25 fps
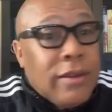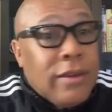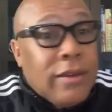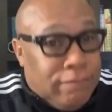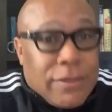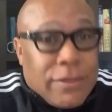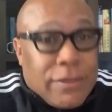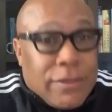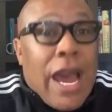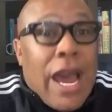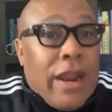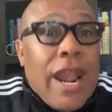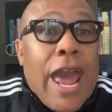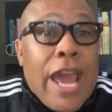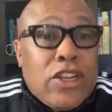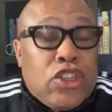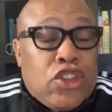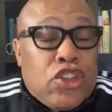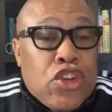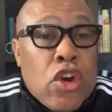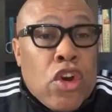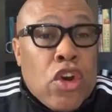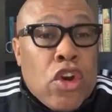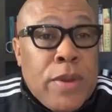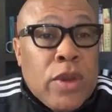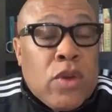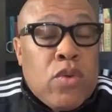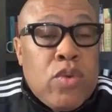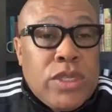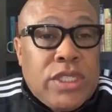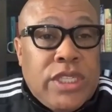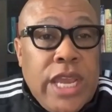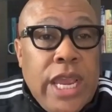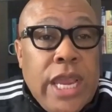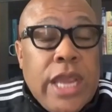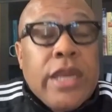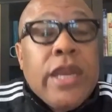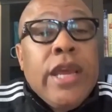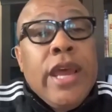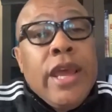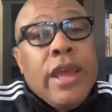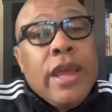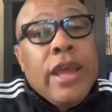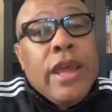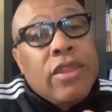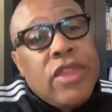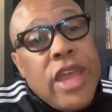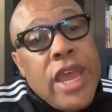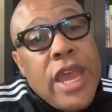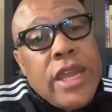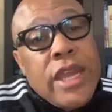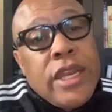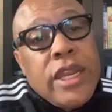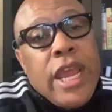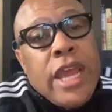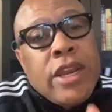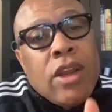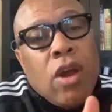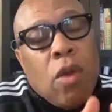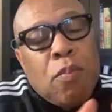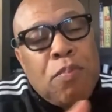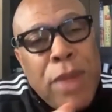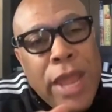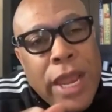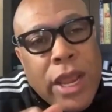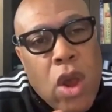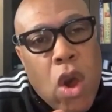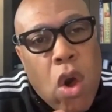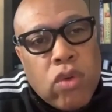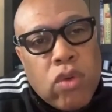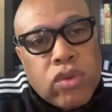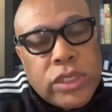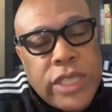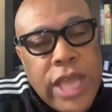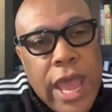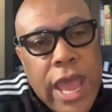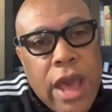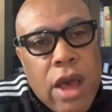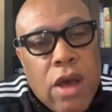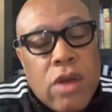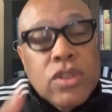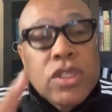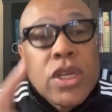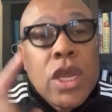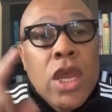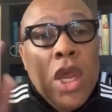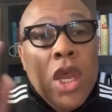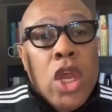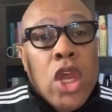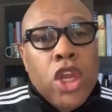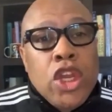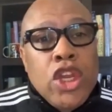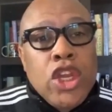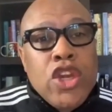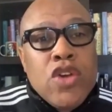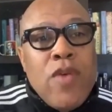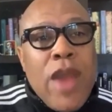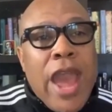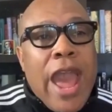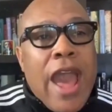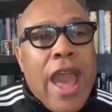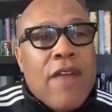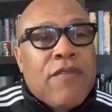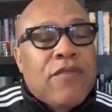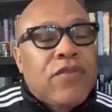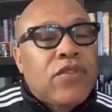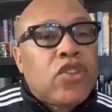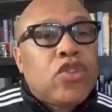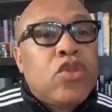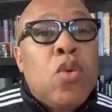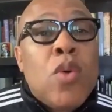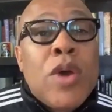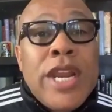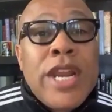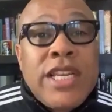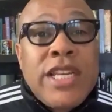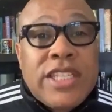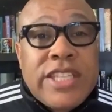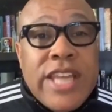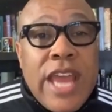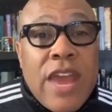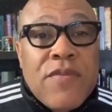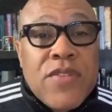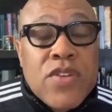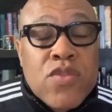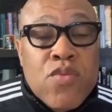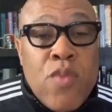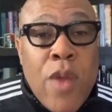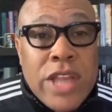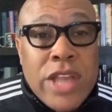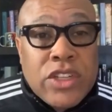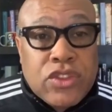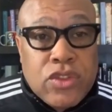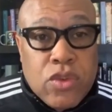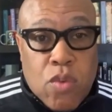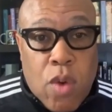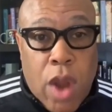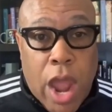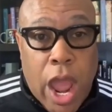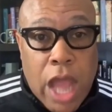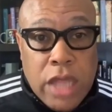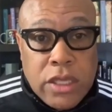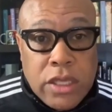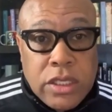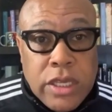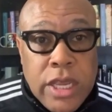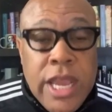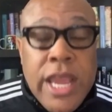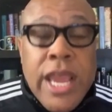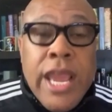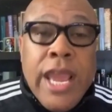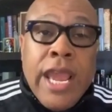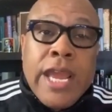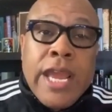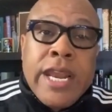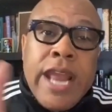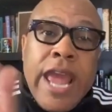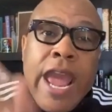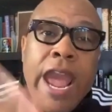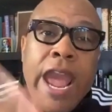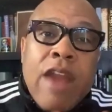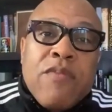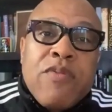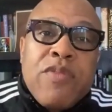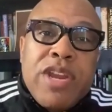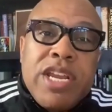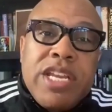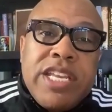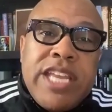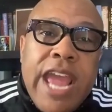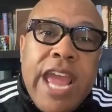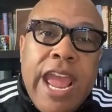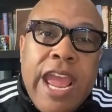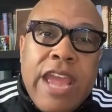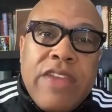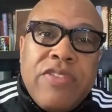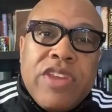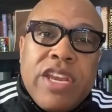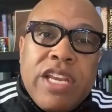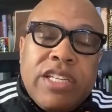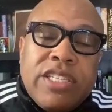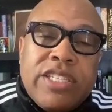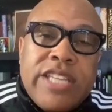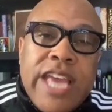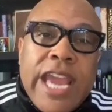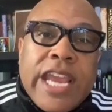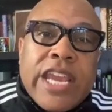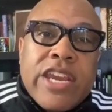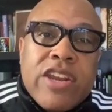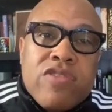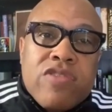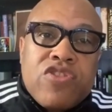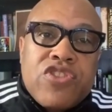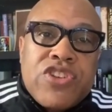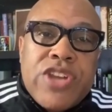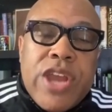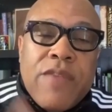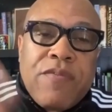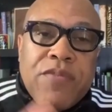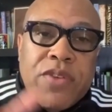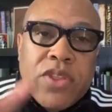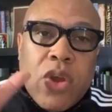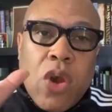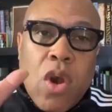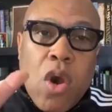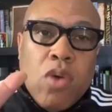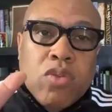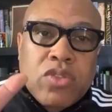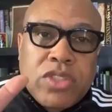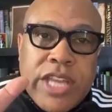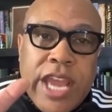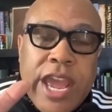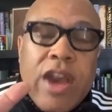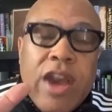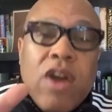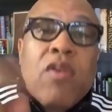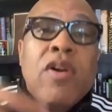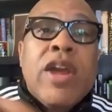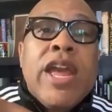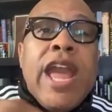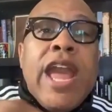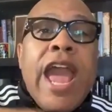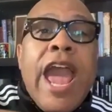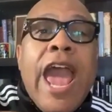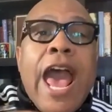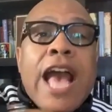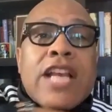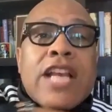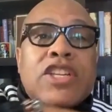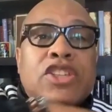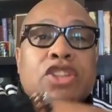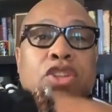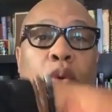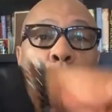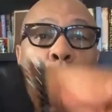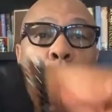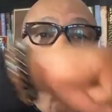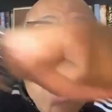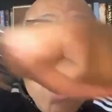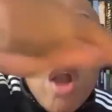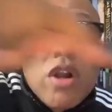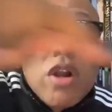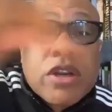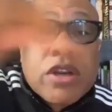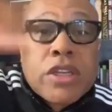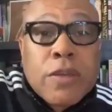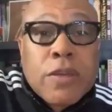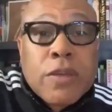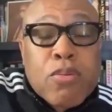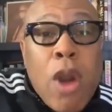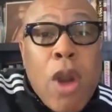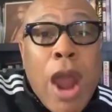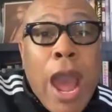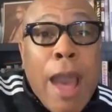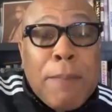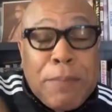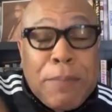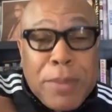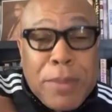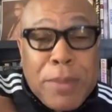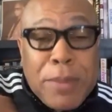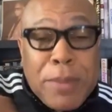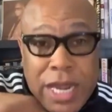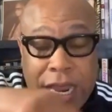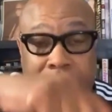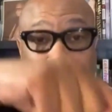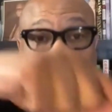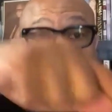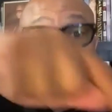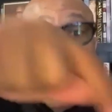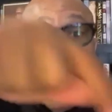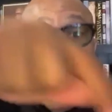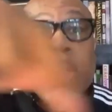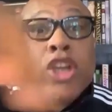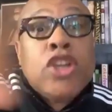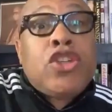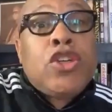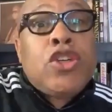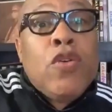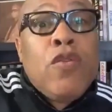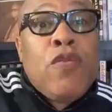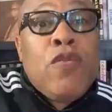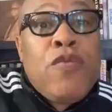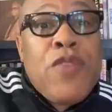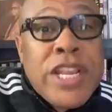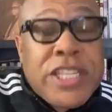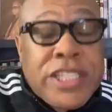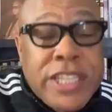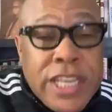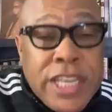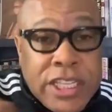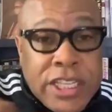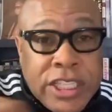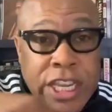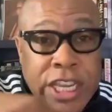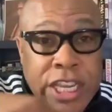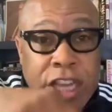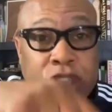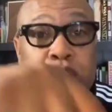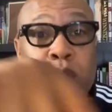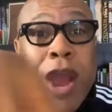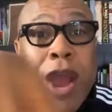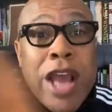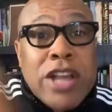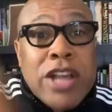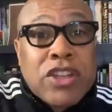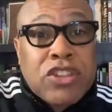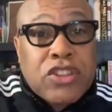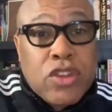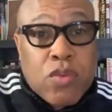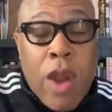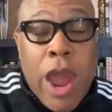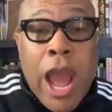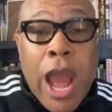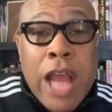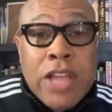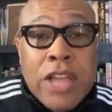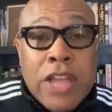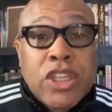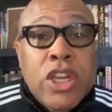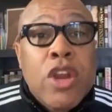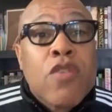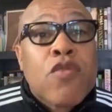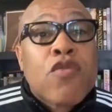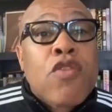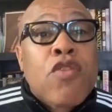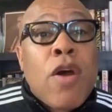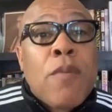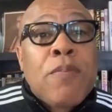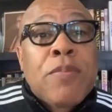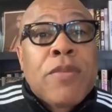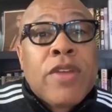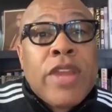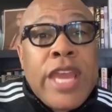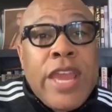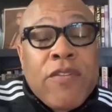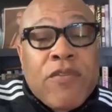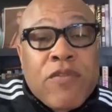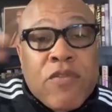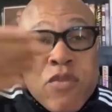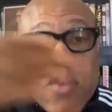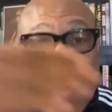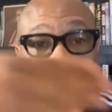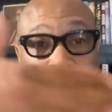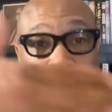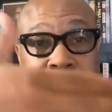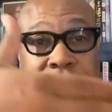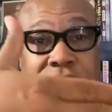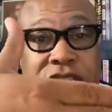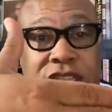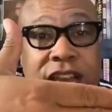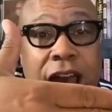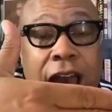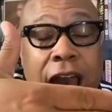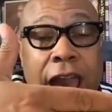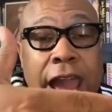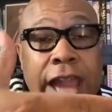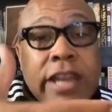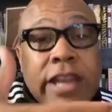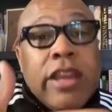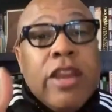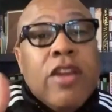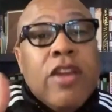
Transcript: kind of likes German cuisine. Then in the big hotels, you have 27 restaurants. And every day, the executive chef of the hotel has to walk the property to visit these restaurants from the front side,